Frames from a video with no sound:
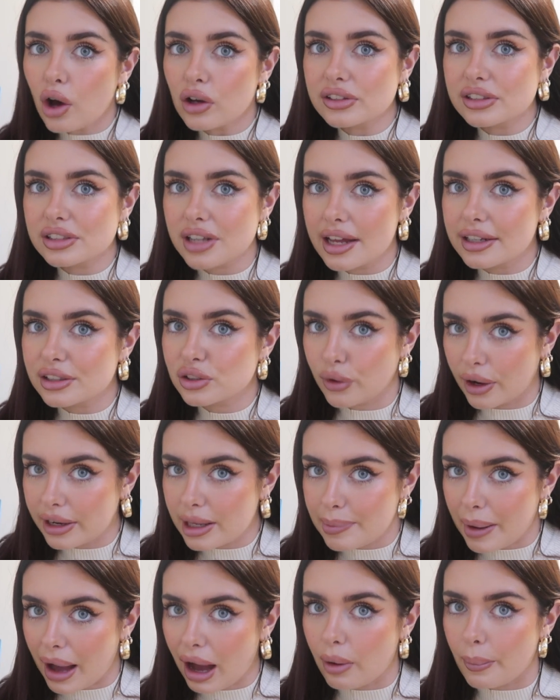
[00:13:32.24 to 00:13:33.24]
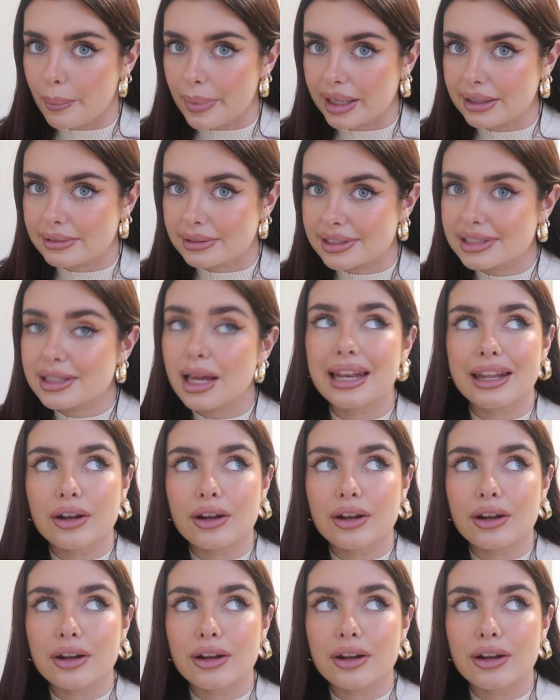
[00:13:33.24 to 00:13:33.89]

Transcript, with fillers: cost like £20 bins,